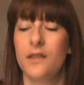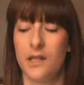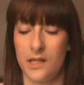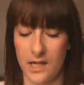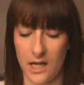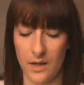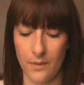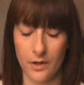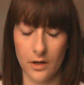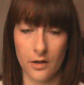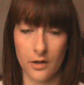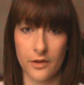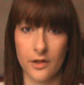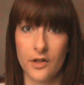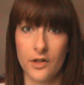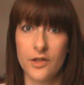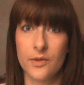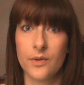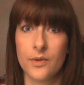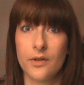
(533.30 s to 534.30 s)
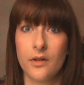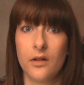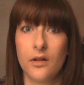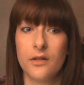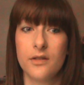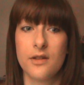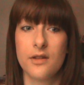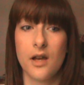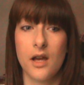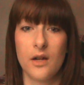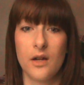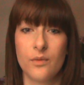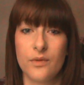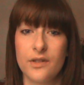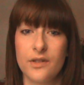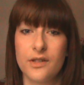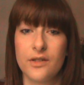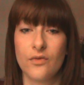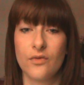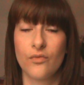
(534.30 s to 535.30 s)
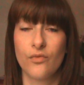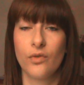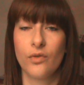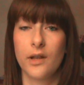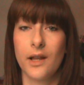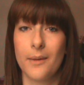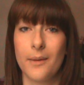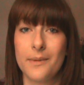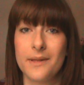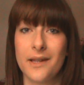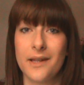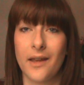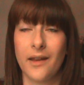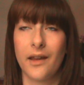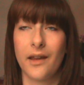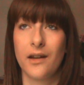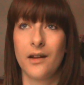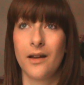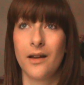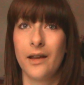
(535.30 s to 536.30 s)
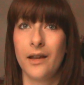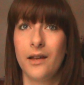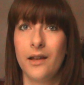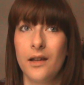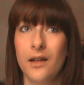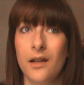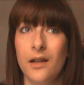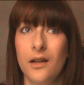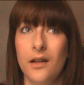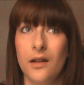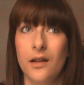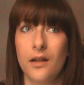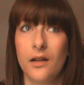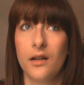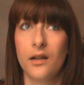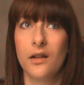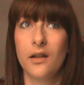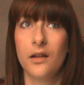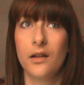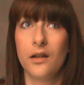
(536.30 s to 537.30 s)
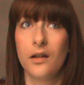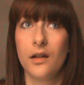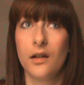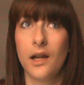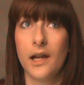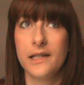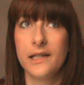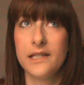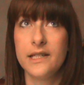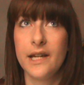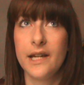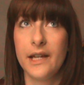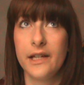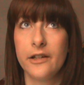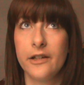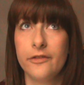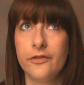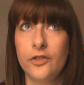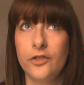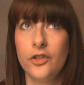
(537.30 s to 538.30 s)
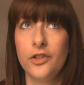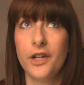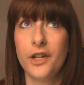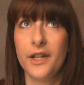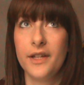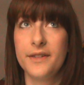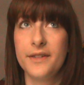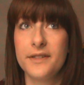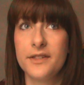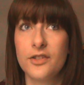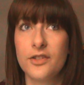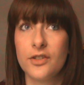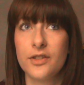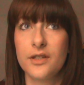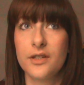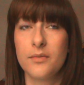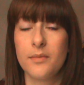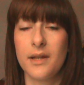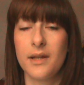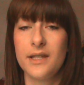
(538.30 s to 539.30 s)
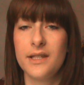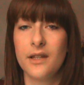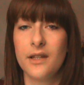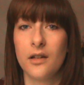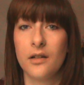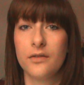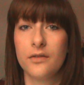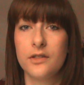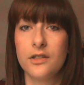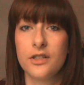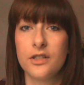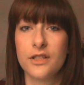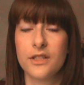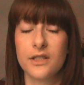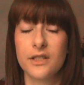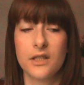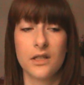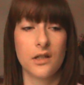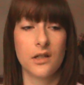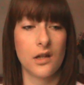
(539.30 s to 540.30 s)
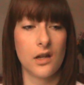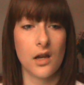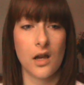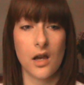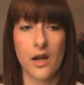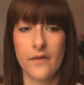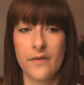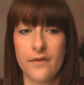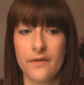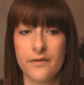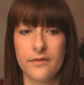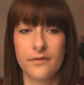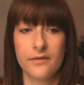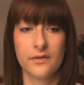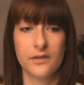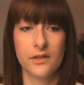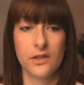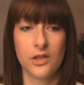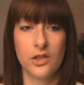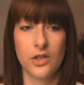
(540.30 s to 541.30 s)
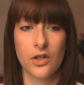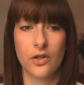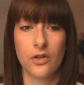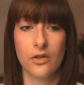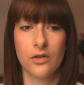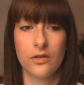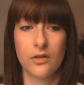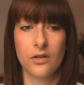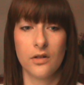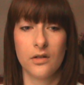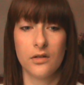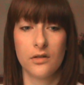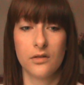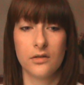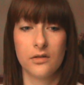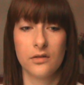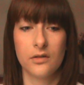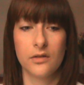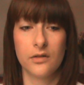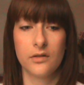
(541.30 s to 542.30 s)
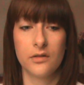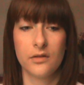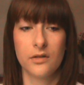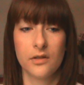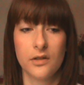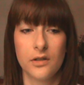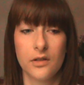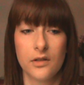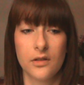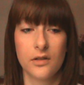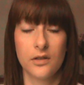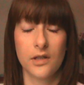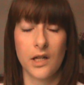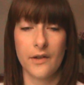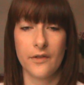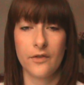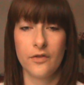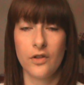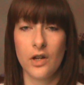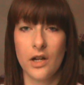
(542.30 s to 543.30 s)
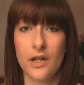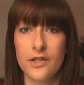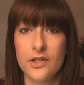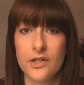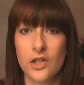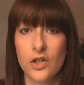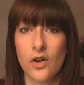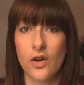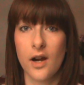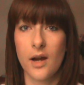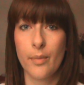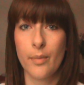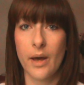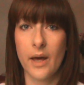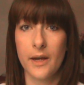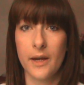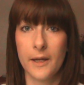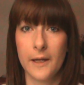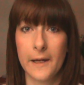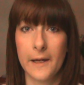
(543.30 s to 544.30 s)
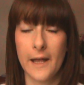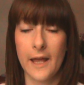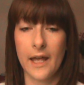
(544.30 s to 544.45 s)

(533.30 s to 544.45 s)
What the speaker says: day we got those results, I was really upset, and I had to take a few days just to myself, just have a few days to cry about it.